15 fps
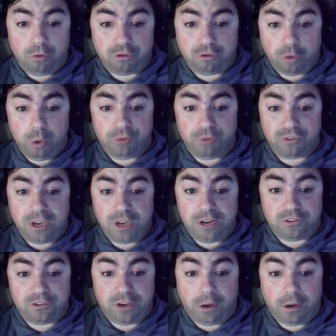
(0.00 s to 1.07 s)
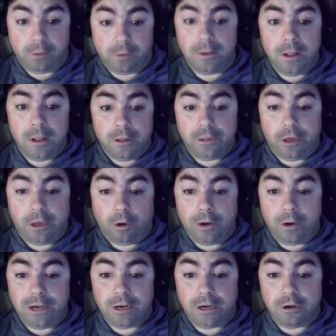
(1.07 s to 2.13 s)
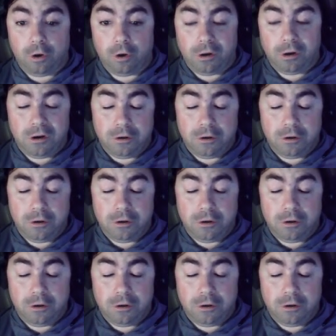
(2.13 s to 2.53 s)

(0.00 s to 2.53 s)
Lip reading: slew of states now that are in the dark,